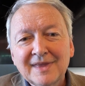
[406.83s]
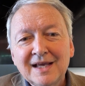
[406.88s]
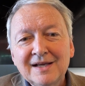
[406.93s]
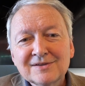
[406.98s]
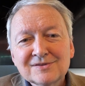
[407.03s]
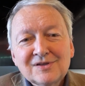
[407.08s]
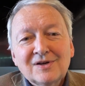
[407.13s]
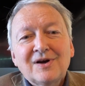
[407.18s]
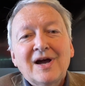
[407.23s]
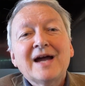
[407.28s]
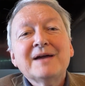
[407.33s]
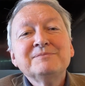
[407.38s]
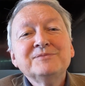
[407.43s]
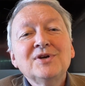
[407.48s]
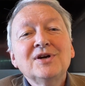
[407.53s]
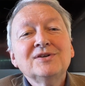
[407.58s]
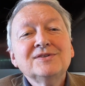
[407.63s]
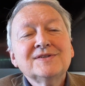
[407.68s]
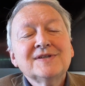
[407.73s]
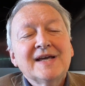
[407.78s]
So I'm
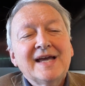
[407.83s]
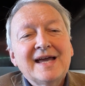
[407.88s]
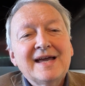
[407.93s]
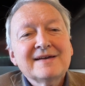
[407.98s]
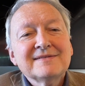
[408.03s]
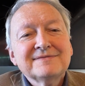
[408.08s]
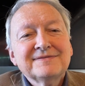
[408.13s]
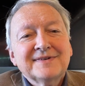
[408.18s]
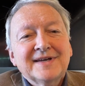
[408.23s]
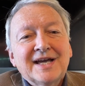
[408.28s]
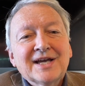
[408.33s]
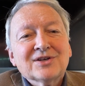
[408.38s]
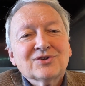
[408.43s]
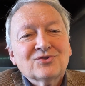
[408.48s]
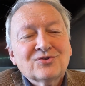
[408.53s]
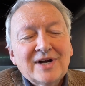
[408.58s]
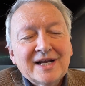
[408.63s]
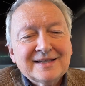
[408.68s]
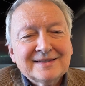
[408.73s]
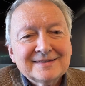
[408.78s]
going to have a
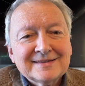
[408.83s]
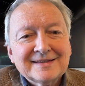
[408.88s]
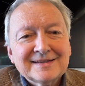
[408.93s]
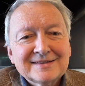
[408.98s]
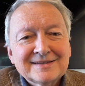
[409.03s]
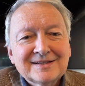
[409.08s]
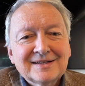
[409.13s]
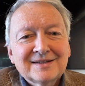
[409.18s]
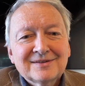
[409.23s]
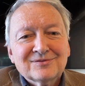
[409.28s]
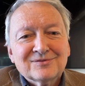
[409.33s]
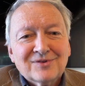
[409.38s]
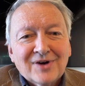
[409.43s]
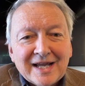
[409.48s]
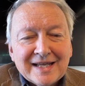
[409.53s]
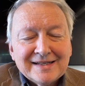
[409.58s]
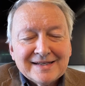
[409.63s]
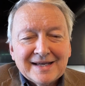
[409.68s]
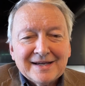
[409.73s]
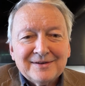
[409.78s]
crack at it
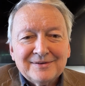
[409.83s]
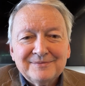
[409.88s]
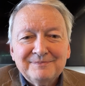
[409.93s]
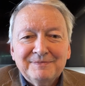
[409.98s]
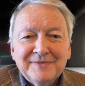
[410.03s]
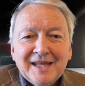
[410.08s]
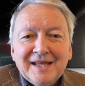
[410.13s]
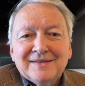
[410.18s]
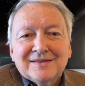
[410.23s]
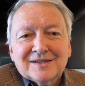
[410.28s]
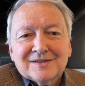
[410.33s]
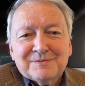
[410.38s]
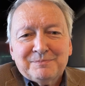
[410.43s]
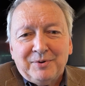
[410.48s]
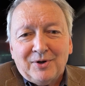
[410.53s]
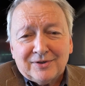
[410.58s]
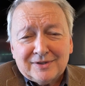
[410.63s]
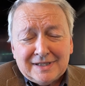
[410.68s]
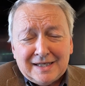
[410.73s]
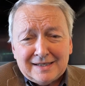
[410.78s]
right now in this
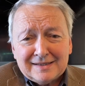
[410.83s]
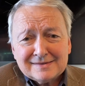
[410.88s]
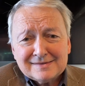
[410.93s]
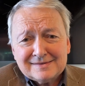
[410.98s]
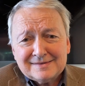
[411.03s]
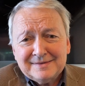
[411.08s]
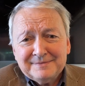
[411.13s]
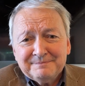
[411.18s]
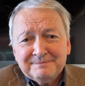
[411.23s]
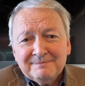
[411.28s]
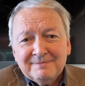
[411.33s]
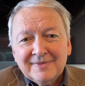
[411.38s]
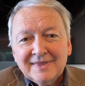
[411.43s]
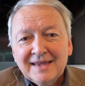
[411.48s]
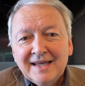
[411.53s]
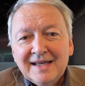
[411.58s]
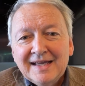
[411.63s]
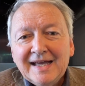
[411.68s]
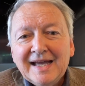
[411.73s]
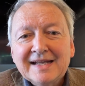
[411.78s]
podcast.
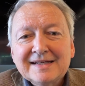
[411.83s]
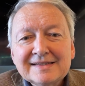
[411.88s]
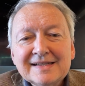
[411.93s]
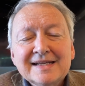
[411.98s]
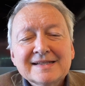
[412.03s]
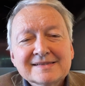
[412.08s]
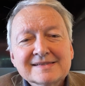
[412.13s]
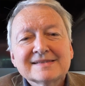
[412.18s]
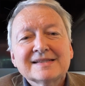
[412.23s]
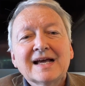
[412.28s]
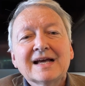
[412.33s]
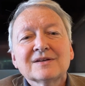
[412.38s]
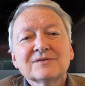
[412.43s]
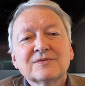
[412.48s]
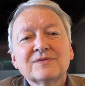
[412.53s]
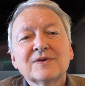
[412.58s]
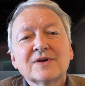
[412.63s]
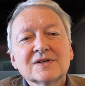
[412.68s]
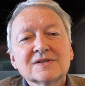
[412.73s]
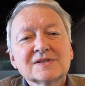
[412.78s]
And let's start
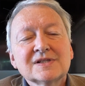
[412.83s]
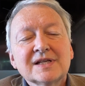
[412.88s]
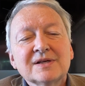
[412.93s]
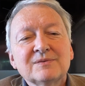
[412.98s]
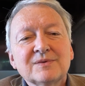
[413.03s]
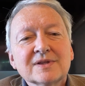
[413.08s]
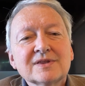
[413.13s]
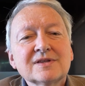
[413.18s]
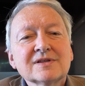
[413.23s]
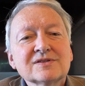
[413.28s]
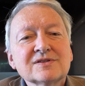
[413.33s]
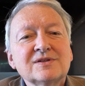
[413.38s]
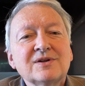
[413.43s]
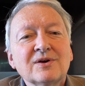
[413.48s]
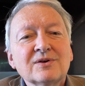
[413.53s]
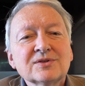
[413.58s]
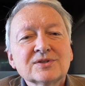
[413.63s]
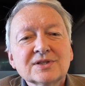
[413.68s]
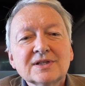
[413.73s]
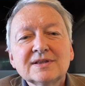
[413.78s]
firstly with this
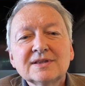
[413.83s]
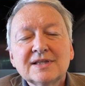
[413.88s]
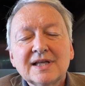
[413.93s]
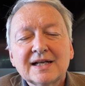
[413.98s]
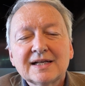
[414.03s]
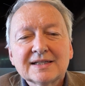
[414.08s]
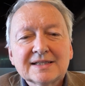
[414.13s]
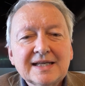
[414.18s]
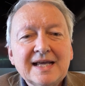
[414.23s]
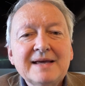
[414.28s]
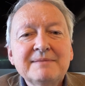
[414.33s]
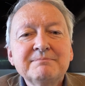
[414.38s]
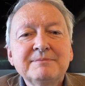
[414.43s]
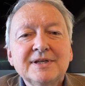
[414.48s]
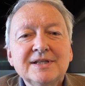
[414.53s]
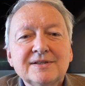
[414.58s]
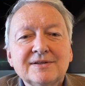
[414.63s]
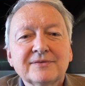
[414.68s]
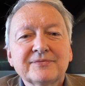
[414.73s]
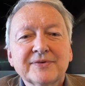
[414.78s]
notion that it can
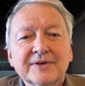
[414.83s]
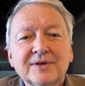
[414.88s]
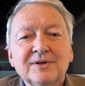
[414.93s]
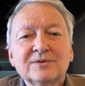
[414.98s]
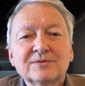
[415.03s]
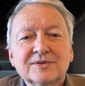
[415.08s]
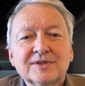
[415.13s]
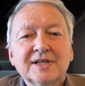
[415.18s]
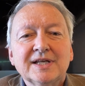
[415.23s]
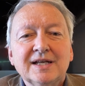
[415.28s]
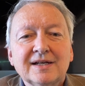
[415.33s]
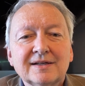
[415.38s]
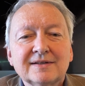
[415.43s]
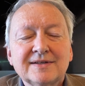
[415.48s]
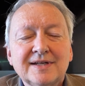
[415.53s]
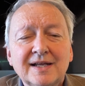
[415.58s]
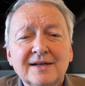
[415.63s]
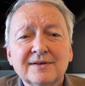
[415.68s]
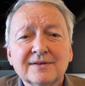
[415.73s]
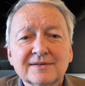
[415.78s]
be difficult to get a
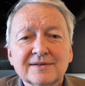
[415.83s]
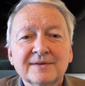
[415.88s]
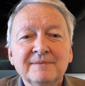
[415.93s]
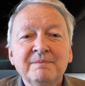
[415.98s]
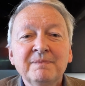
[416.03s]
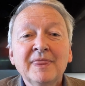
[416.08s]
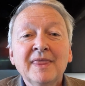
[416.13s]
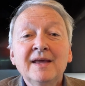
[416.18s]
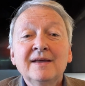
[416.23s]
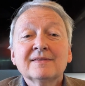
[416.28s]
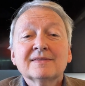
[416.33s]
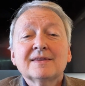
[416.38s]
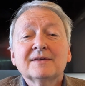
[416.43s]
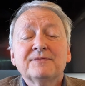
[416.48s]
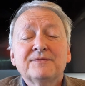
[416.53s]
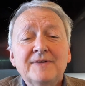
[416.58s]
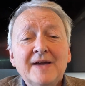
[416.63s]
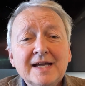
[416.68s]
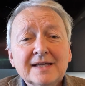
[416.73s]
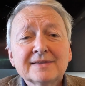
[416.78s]
tenant. The
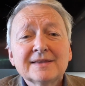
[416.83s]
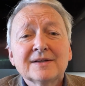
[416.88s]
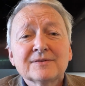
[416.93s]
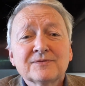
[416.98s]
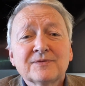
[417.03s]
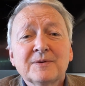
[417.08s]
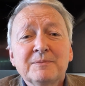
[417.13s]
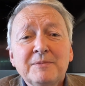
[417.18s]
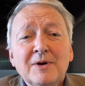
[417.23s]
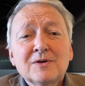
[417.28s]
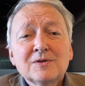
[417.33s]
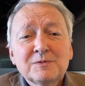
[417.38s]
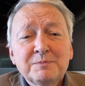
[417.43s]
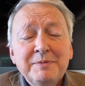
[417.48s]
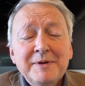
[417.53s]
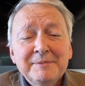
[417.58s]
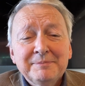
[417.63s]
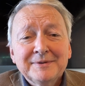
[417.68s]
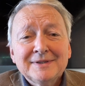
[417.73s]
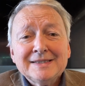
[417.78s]
fact that for most
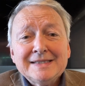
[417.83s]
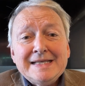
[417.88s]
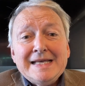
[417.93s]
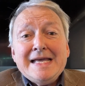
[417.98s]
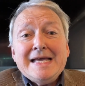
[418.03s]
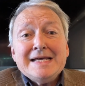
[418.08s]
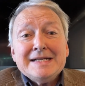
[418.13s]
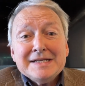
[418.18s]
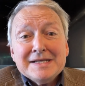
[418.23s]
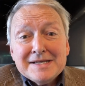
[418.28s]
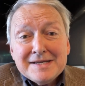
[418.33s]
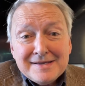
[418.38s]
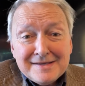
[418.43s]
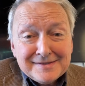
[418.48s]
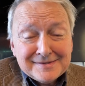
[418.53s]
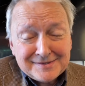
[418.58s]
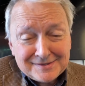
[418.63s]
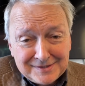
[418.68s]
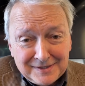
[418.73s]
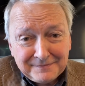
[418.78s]
people it
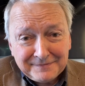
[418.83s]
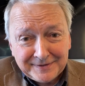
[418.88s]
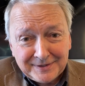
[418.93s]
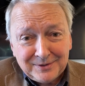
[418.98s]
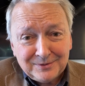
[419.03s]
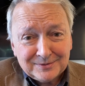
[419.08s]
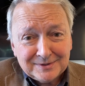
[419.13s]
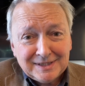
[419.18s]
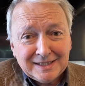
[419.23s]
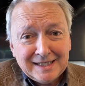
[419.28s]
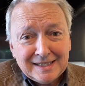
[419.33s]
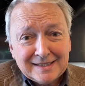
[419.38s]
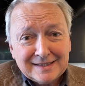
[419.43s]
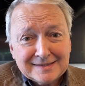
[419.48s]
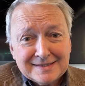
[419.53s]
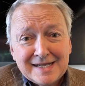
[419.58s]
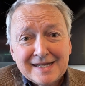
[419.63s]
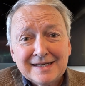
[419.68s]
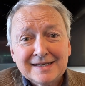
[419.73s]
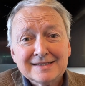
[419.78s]
is difficult to get a
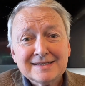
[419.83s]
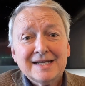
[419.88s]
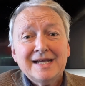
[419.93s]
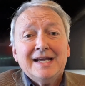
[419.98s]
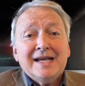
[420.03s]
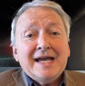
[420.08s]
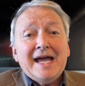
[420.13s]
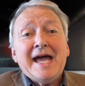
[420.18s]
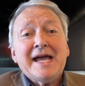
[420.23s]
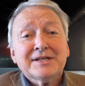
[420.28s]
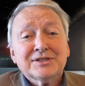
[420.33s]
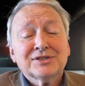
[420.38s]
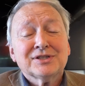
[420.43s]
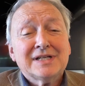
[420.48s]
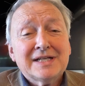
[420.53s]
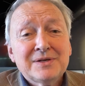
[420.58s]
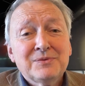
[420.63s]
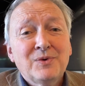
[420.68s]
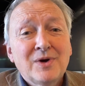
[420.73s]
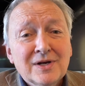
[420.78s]
tenant
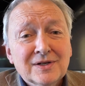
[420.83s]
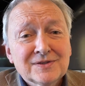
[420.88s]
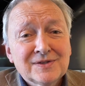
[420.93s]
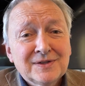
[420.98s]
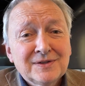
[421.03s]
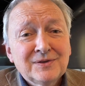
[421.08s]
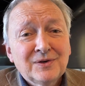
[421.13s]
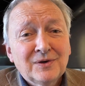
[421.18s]
actually works in